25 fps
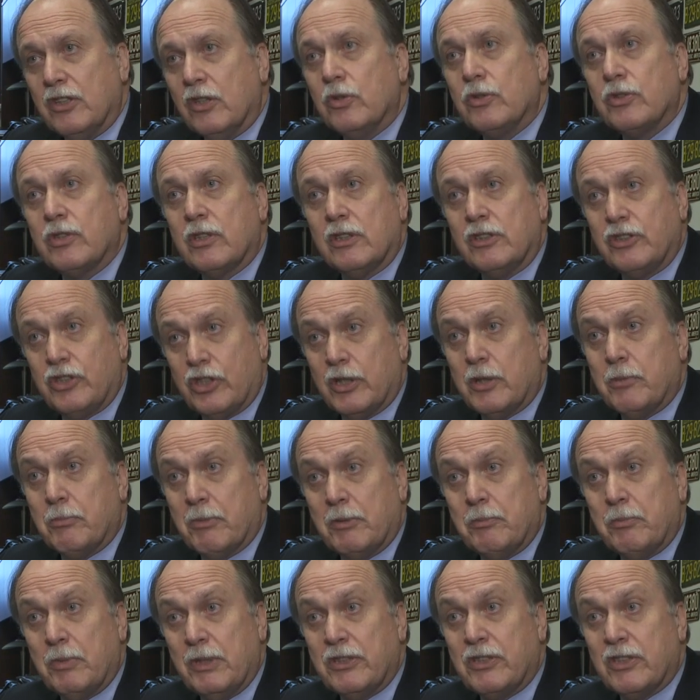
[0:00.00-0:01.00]
those
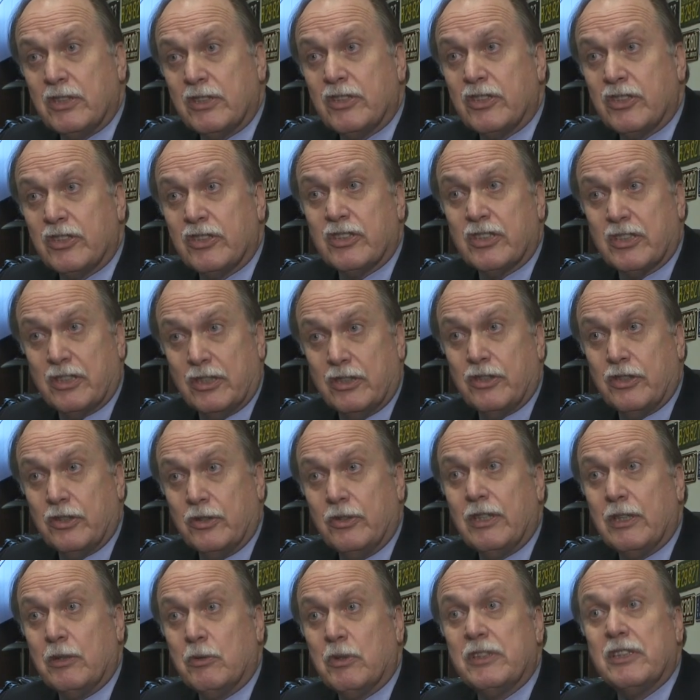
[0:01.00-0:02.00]
legitimate businesses that are
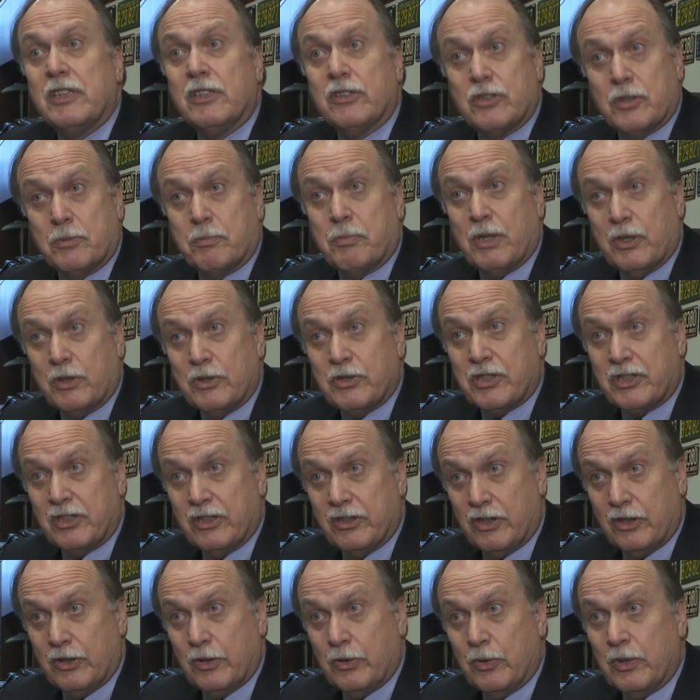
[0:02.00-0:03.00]
doing what they're supposed to
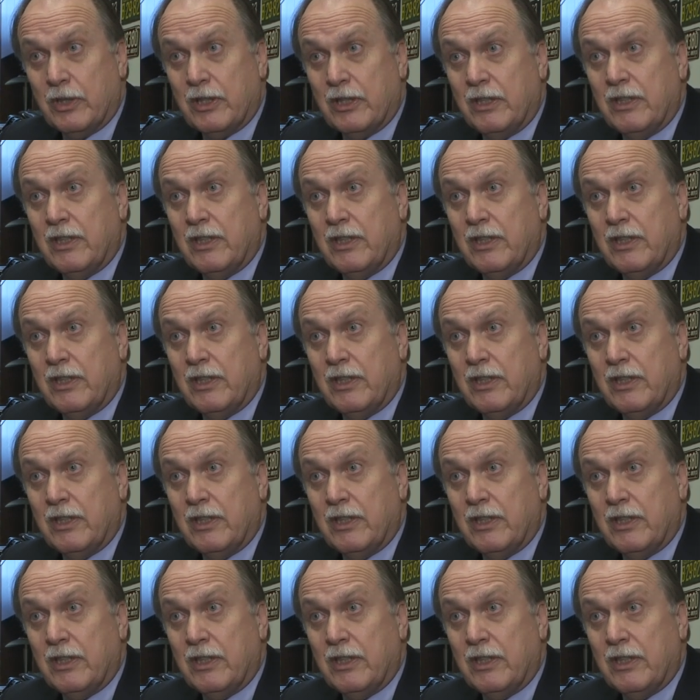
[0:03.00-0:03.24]
do